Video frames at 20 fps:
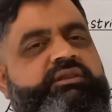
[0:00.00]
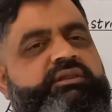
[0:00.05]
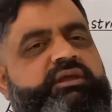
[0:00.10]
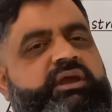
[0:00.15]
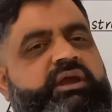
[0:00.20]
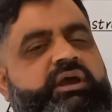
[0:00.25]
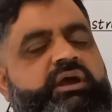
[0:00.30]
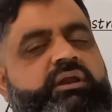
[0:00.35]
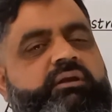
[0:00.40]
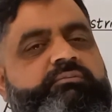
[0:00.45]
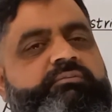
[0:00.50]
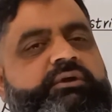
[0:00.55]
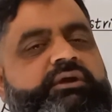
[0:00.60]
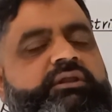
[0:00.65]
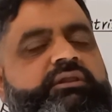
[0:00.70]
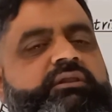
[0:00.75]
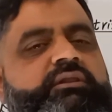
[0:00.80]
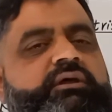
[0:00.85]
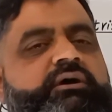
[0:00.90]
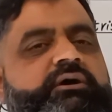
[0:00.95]
They help
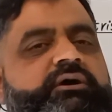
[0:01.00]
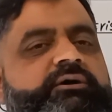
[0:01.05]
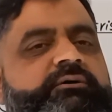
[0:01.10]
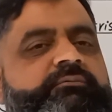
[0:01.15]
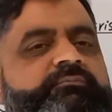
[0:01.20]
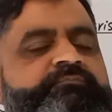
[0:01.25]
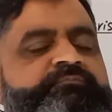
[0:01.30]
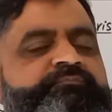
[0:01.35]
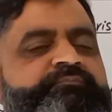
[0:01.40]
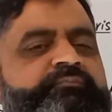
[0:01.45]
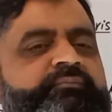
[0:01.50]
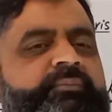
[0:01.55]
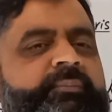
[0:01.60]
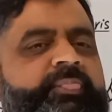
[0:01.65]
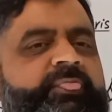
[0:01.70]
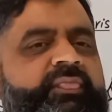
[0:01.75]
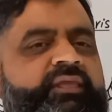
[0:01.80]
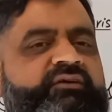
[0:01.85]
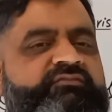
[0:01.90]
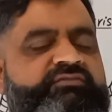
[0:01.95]
in the
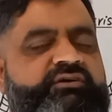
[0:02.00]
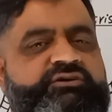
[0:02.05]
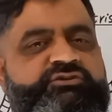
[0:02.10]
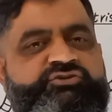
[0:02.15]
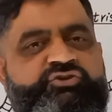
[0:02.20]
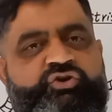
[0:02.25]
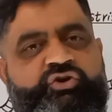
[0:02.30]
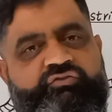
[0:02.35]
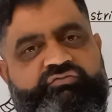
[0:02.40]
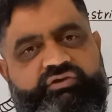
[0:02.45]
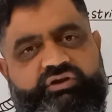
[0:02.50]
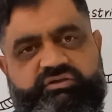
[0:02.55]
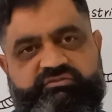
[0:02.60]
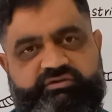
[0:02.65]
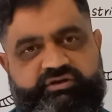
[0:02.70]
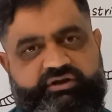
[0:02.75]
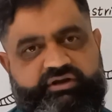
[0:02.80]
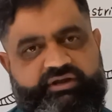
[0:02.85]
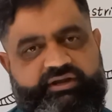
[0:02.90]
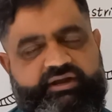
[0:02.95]
function of
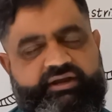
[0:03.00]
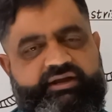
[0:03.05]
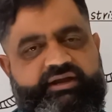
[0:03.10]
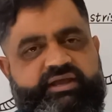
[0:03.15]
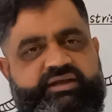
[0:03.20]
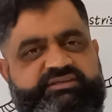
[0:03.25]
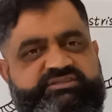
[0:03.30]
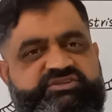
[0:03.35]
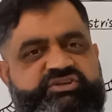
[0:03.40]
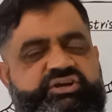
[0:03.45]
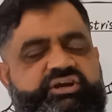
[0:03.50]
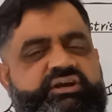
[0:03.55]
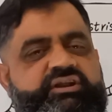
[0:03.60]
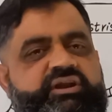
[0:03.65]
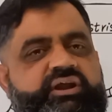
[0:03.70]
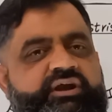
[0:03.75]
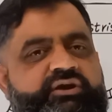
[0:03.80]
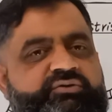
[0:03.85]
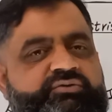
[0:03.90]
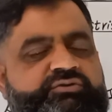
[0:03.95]
liver and
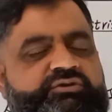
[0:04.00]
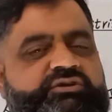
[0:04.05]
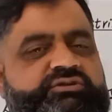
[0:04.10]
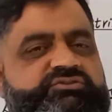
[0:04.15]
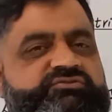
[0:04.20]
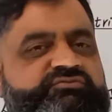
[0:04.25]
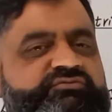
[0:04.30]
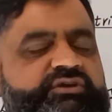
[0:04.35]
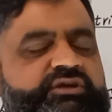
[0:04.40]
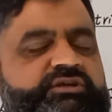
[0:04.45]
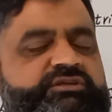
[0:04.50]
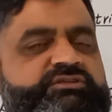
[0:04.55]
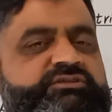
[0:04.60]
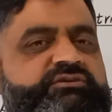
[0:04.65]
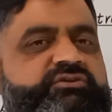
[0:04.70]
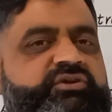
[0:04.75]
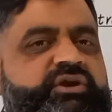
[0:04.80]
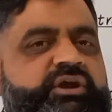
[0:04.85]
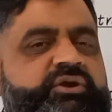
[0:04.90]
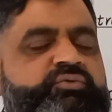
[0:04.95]
excrete nitrogenous
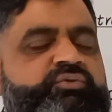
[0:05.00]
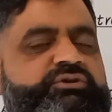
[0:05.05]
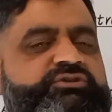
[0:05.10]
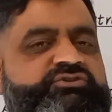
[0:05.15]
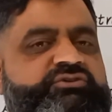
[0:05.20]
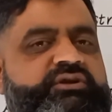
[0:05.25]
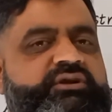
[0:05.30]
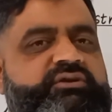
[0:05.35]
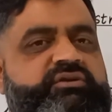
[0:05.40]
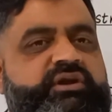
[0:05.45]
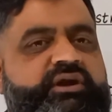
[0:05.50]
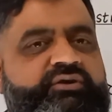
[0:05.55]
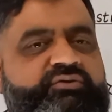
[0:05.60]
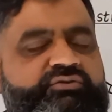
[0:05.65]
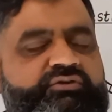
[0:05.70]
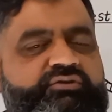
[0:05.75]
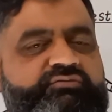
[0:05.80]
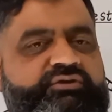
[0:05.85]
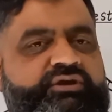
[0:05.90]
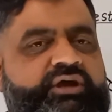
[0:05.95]
waste, help to excrete
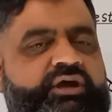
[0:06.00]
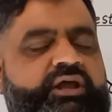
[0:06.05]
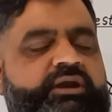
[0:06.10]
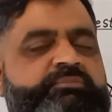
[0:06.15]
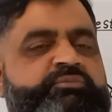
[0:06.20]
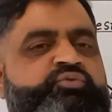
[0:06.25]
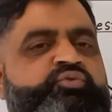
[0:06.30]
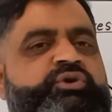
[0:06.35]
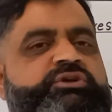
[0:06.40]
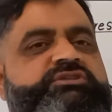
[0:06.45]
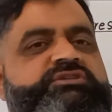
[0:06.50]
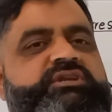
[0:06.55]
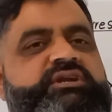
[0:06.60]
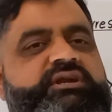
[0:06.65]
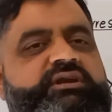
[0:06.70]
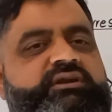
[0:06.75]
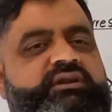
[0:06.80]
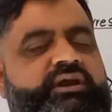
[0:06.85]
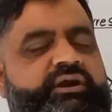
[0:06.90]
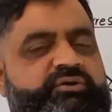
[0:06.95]

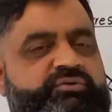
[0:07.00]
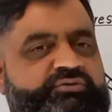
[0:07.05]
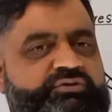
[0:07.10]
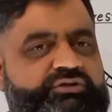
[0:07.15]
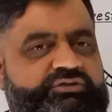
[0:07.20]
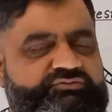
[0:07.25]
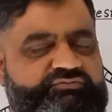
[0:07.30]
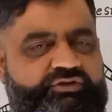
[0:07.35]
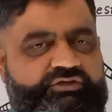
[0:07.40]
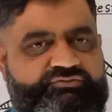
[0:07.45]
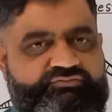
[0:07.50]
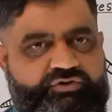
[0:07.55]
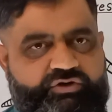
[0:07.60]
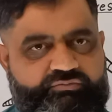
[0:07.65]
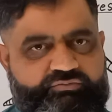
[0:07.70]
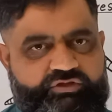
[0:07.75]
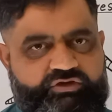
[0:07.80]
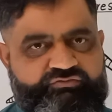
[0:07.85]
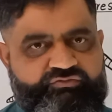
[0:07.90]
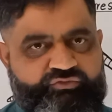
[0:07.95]
nitrogenous waste
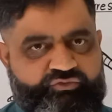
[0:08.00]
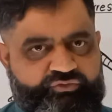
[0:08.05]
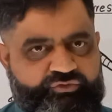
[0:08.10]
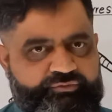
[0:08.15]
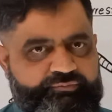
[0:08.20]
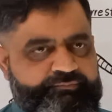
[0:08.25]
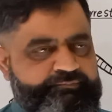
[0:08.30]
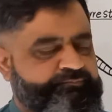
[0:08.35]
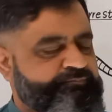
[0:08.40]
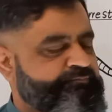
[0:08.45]
from the food.